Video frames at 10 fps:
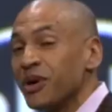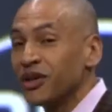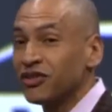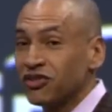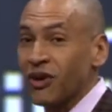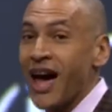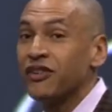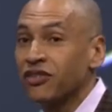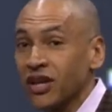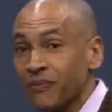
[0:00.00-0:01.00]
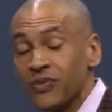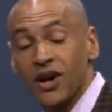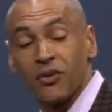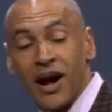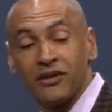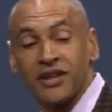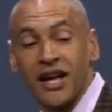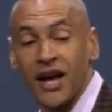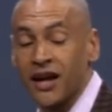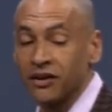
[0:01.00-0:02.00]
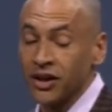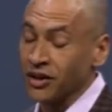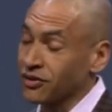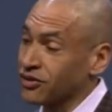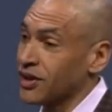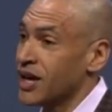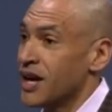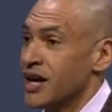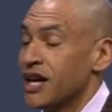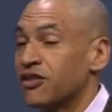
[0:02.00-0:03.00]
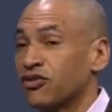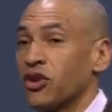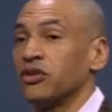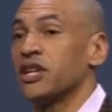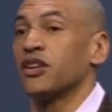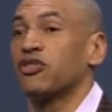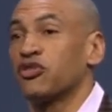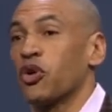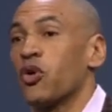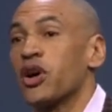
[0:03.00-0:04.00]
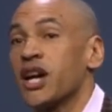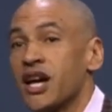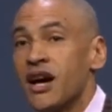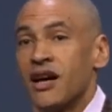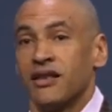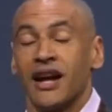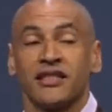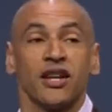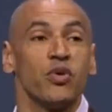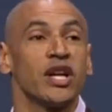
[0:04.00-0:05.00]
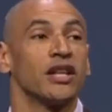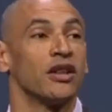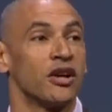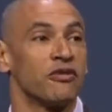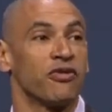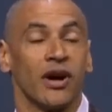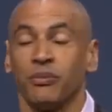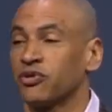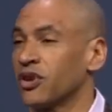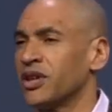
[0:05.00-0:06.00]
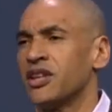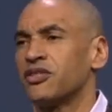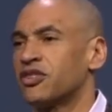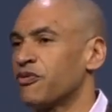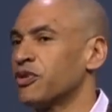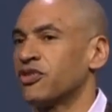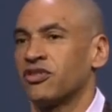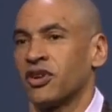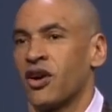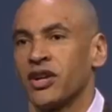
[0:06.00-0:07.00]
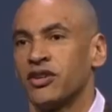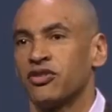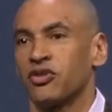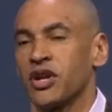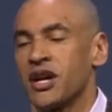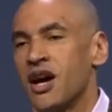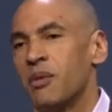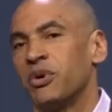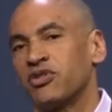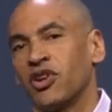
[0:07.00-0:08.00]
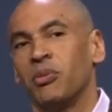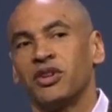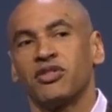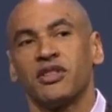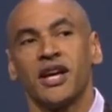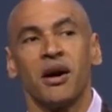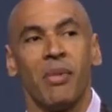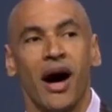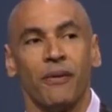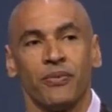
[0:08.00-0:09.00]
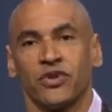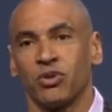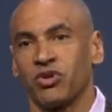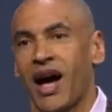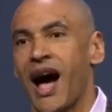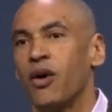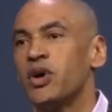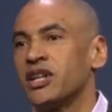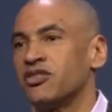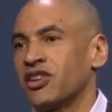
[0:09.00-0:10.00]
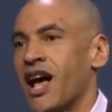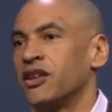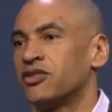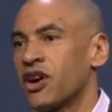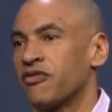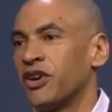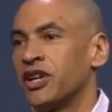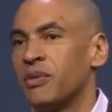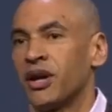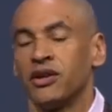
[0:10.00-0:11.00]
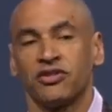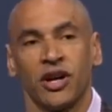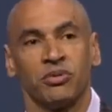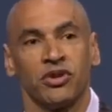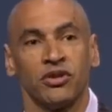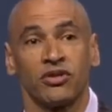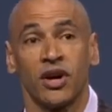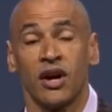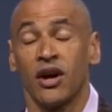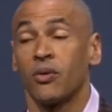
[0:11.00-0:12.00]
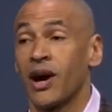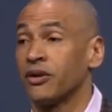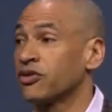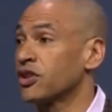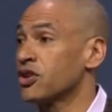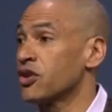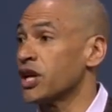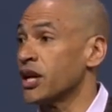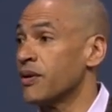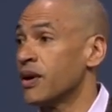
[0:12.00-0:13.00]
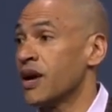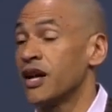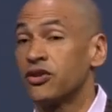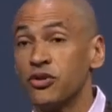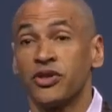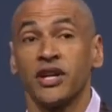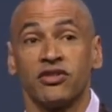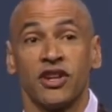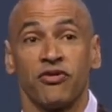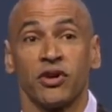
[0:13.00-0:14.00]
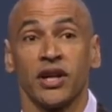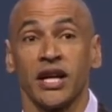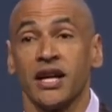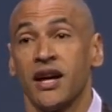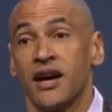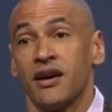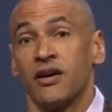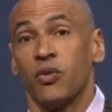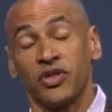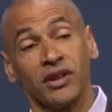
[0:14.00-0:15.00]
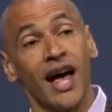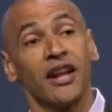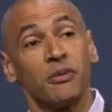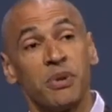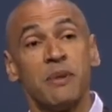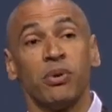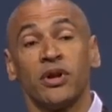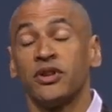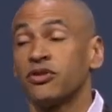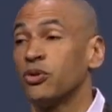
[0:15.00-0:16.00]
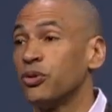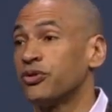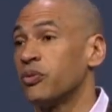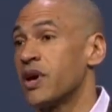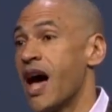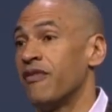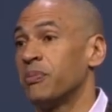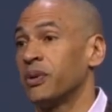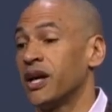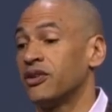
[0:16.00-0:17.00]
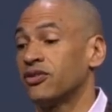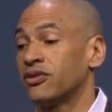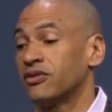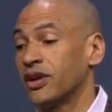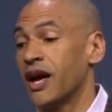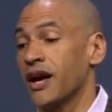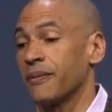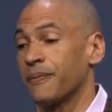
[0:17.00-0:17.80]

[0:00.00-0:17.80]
Billy's strategy around data analytics. It's certainly a story that I think we can learn from. Certainly, there's differences in our industry, but so much to think about in terms of how we can challenge our fundamental assumptions around security and do things differently with a lot of the people and the tools that we have in place today.